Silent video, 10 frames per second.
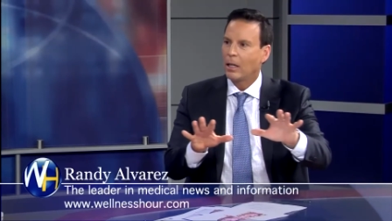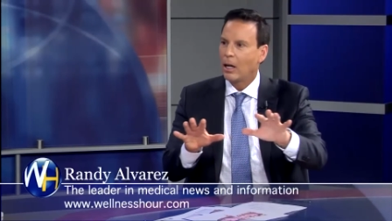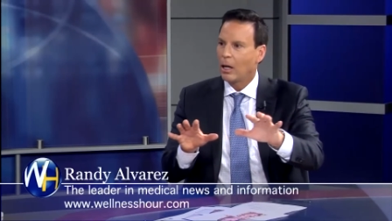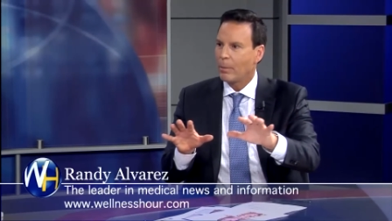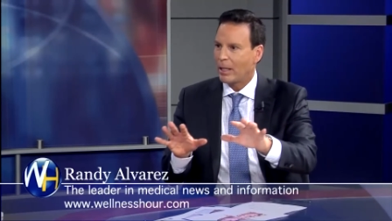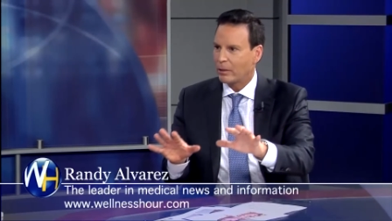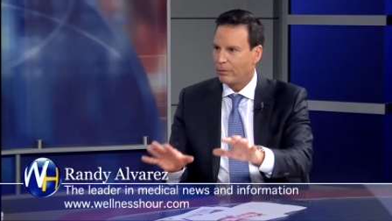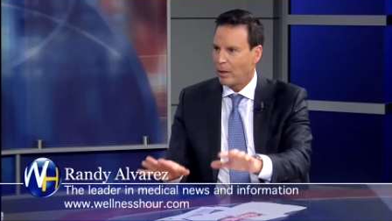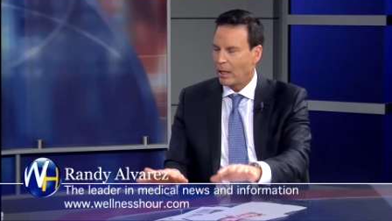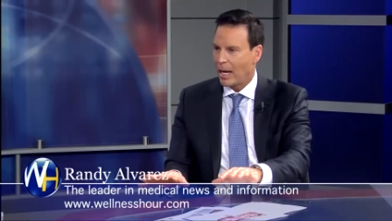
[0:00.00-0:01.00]
are about to
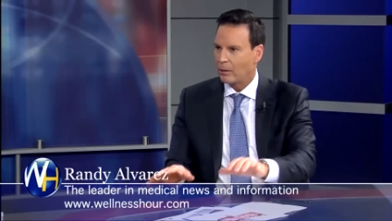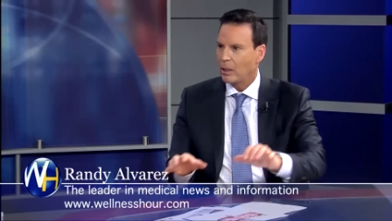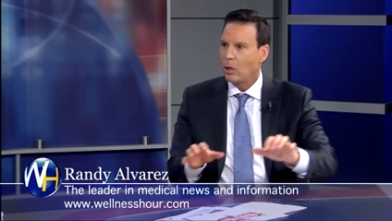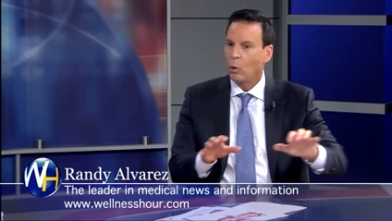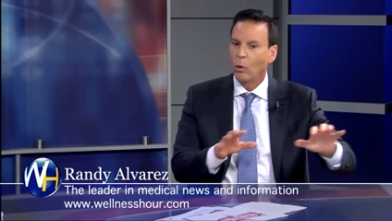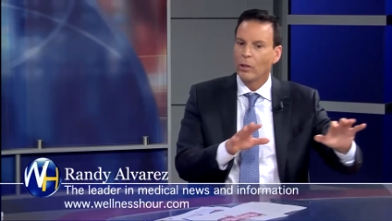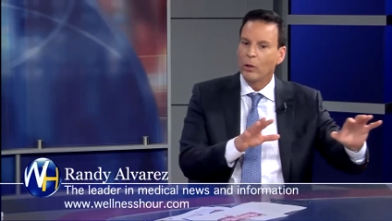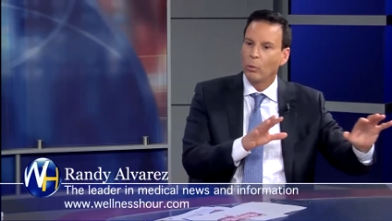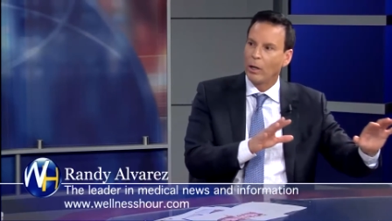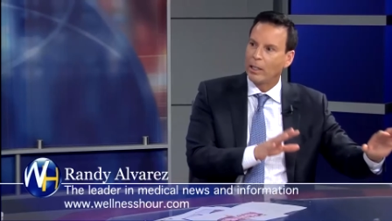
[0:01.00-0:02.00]
fall out, or they're
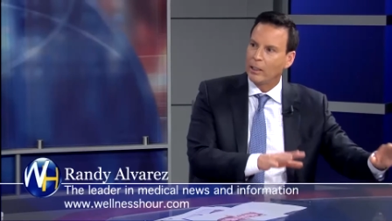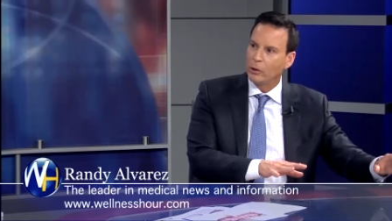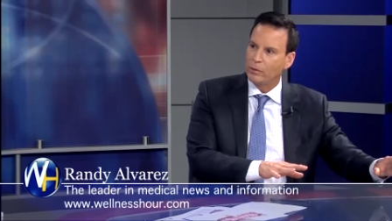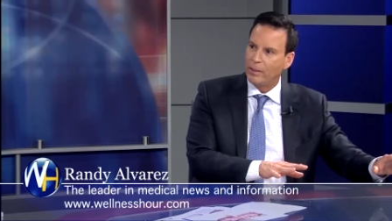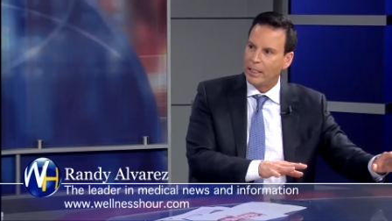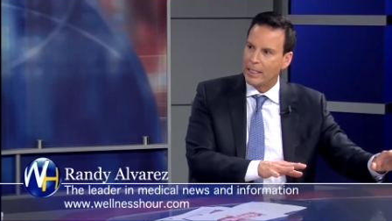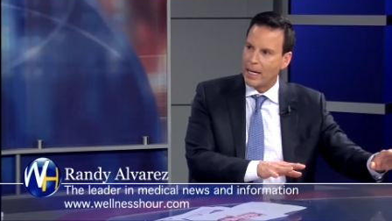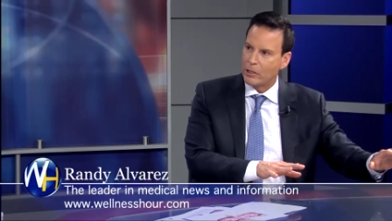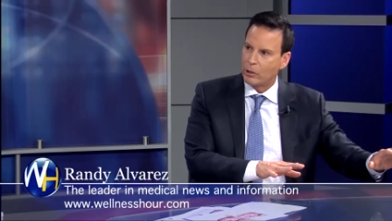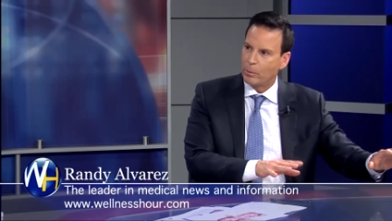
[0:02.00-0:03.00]
wearing a loose fitting
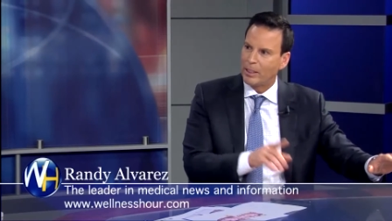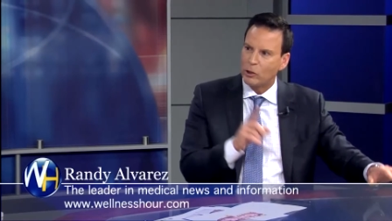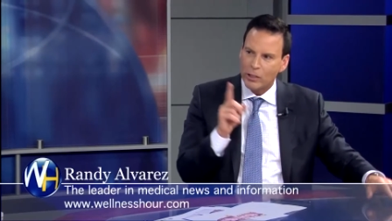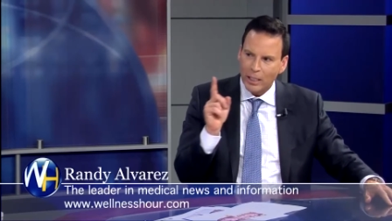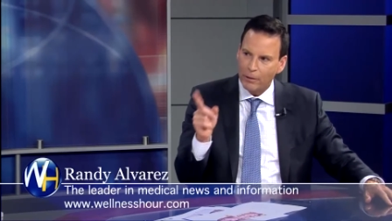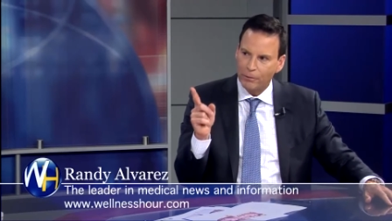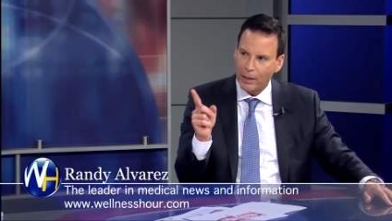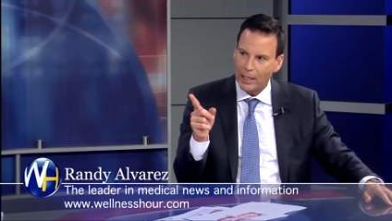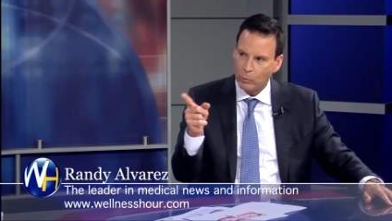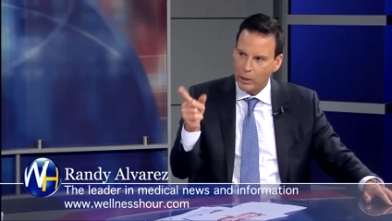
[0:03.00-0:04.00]
denture, but they're still
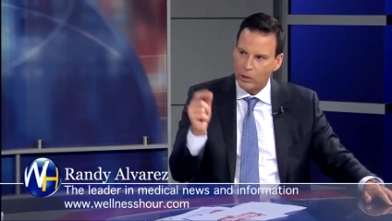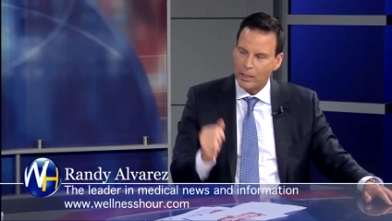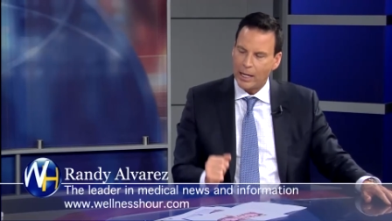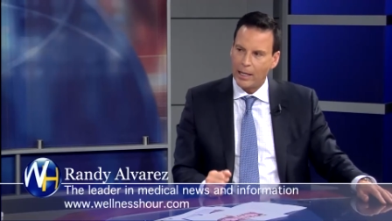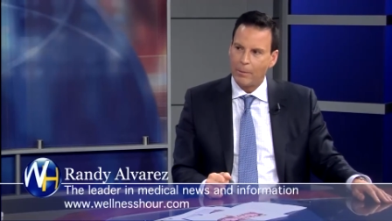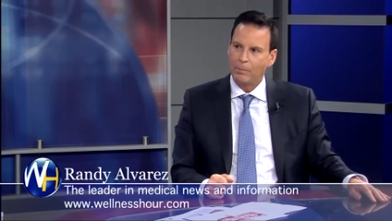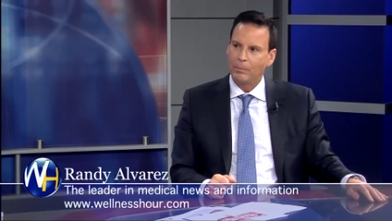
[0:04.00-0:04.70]
afraid, what do you say to them?